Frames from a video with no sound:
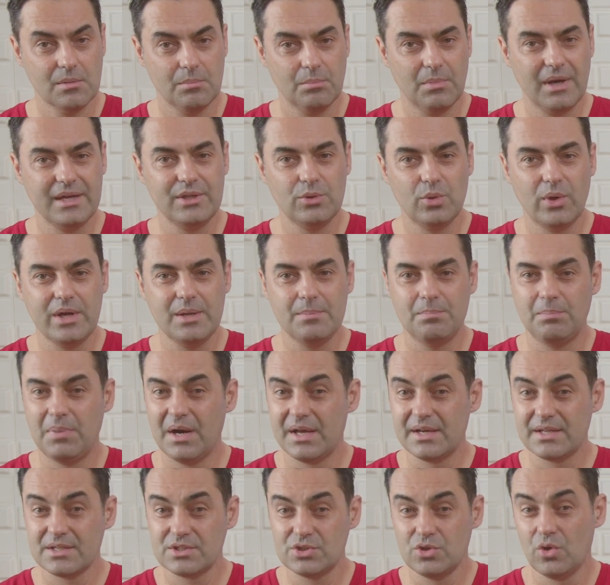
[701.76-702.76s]
By the way,
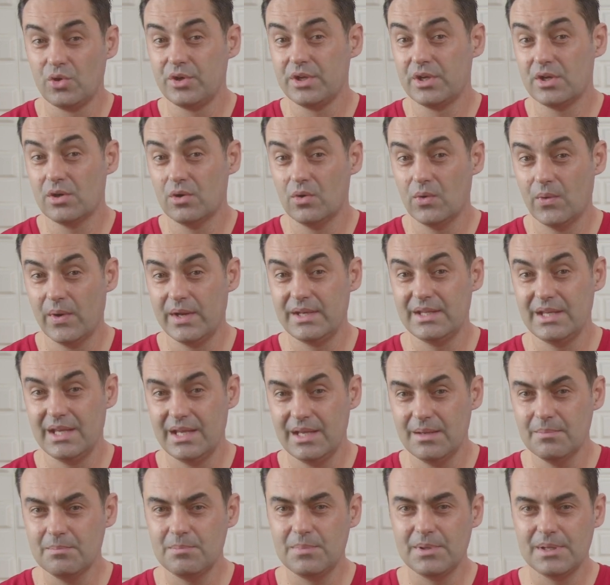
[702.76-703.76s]
Panasonic already
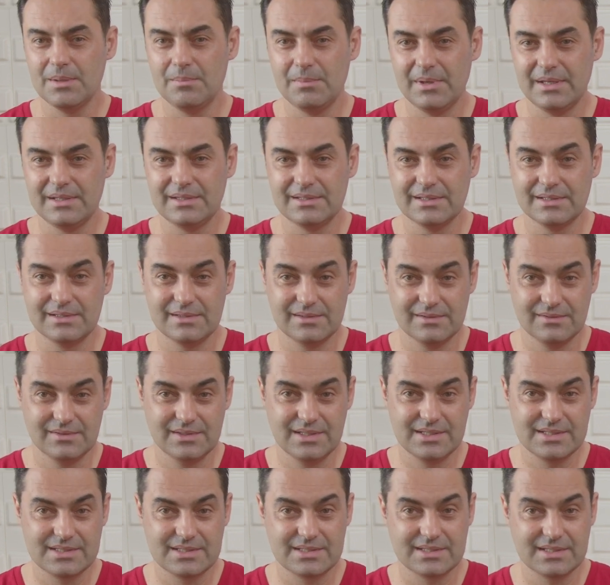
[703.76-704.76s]
implemented
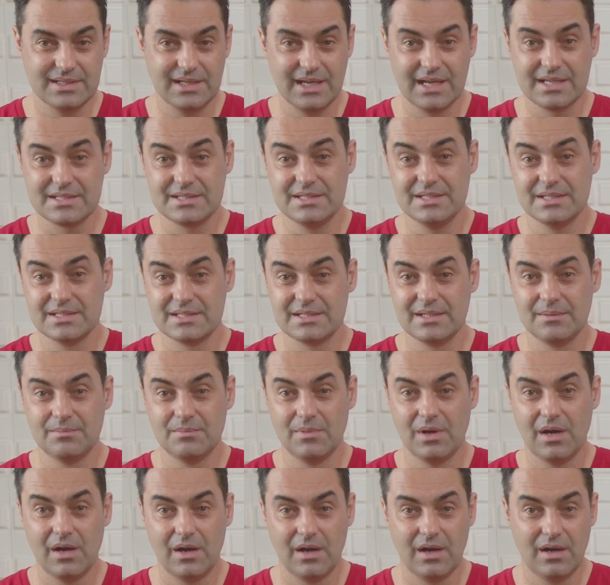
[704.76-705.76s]
this gas in
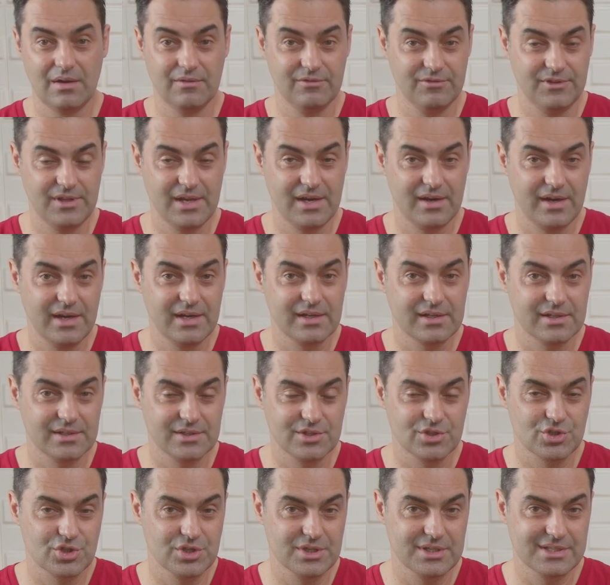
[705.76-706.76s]
some of their air
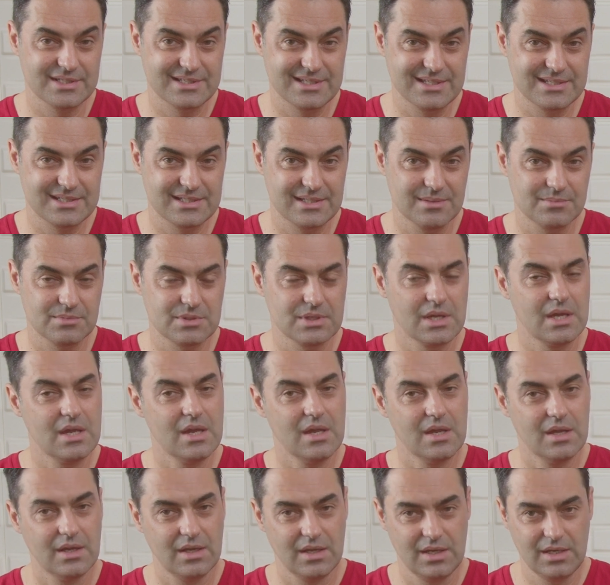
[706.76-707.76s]
conditioning systems
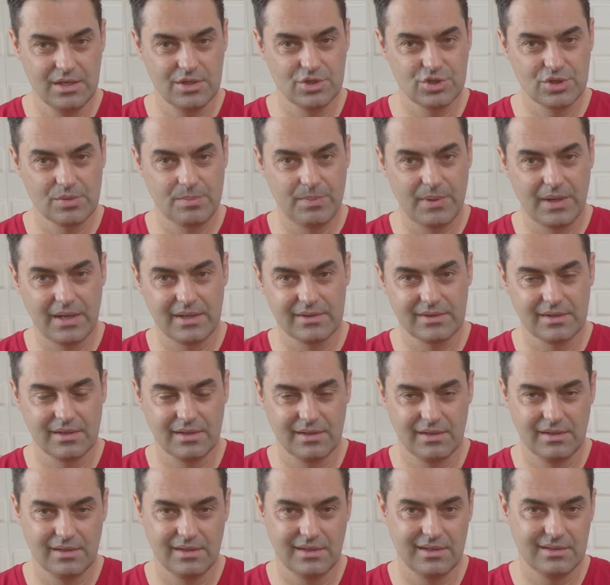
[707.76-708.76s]
in Japan
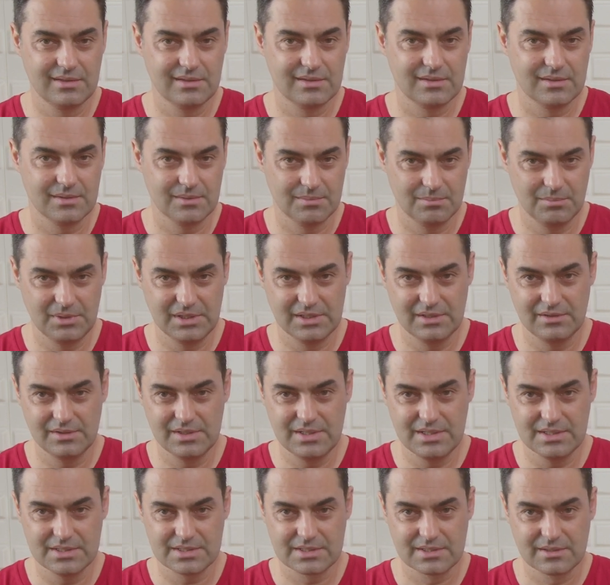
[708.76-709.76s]
and Middle
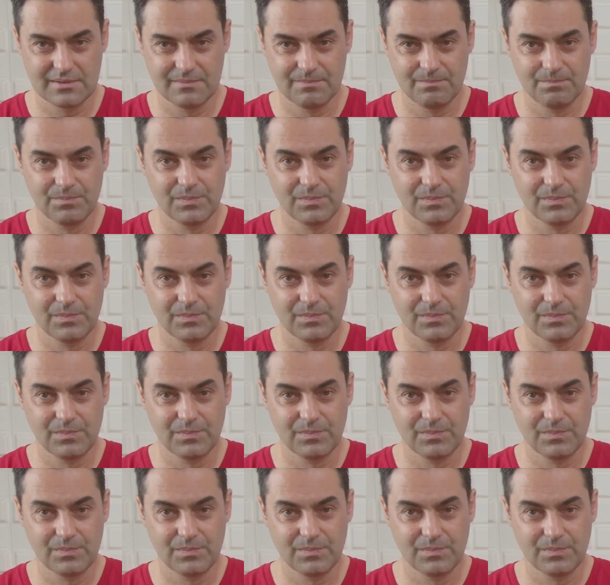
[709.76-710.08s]
East.